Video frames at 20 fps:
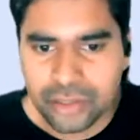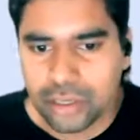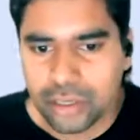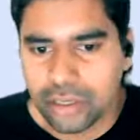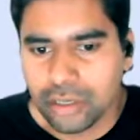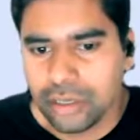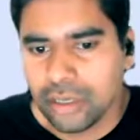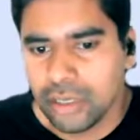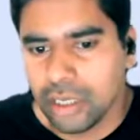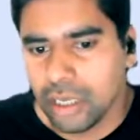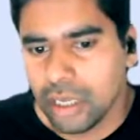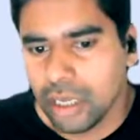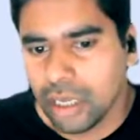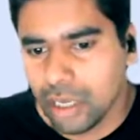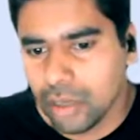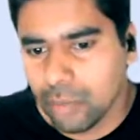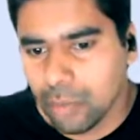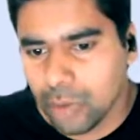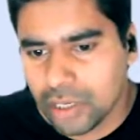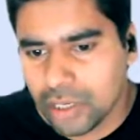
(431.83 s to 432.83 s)
or
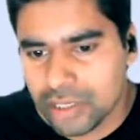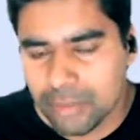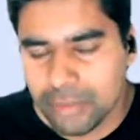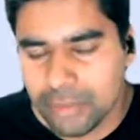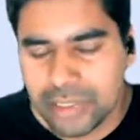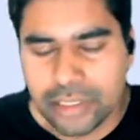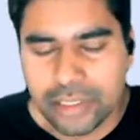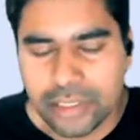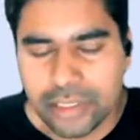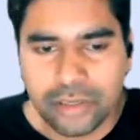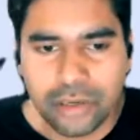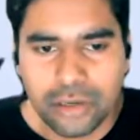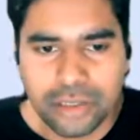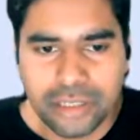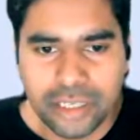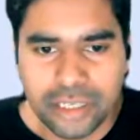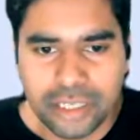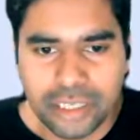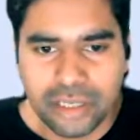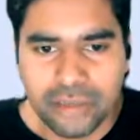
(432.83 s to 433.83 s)
what is the business
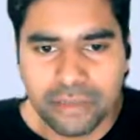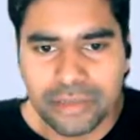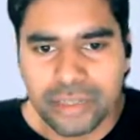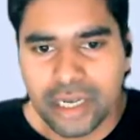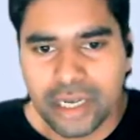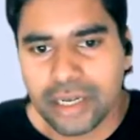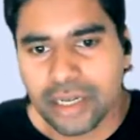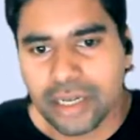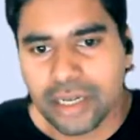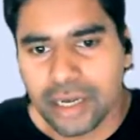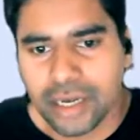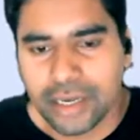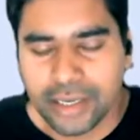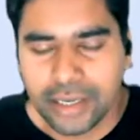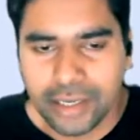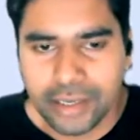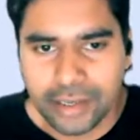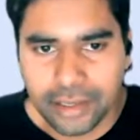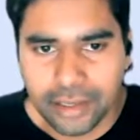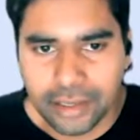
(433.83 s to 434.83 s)
glossary terms, and
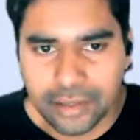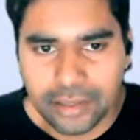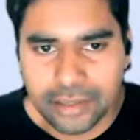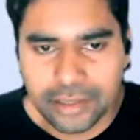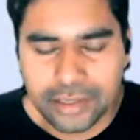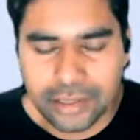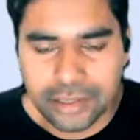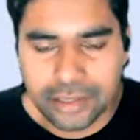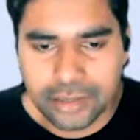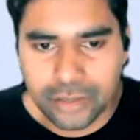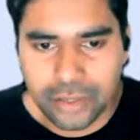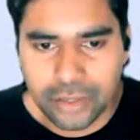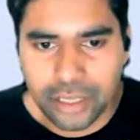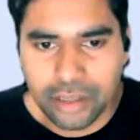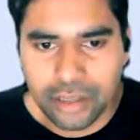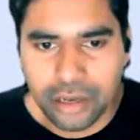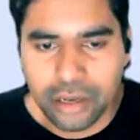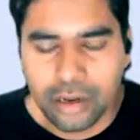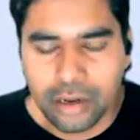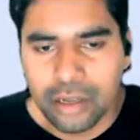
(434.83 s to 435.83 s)
connected these things
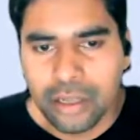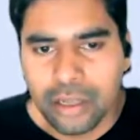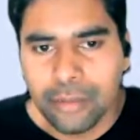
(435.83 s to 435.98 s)
together.